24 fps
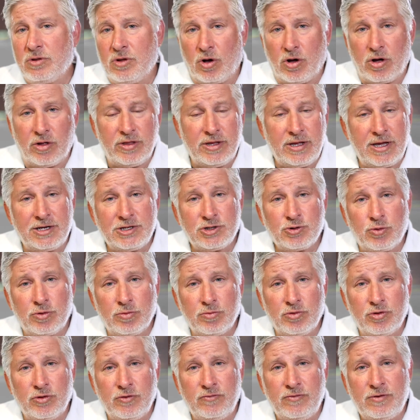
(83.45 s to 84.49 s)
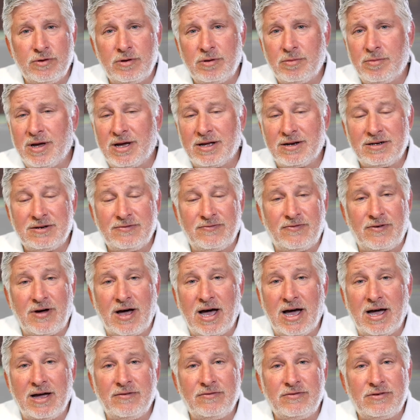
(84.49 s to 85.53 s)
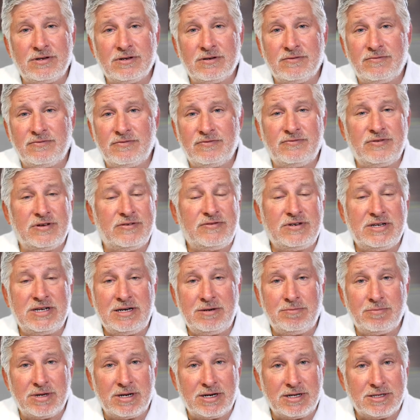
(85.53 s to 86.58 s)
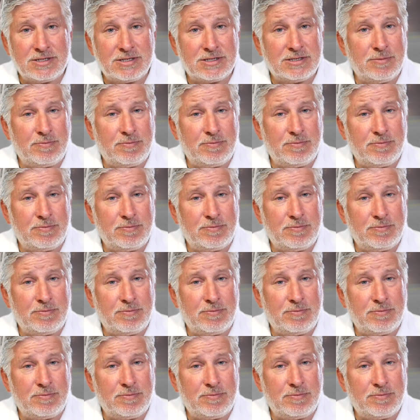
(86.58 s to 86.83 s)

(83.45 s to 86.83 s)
All the eggs are removed in about five to 15 minutes,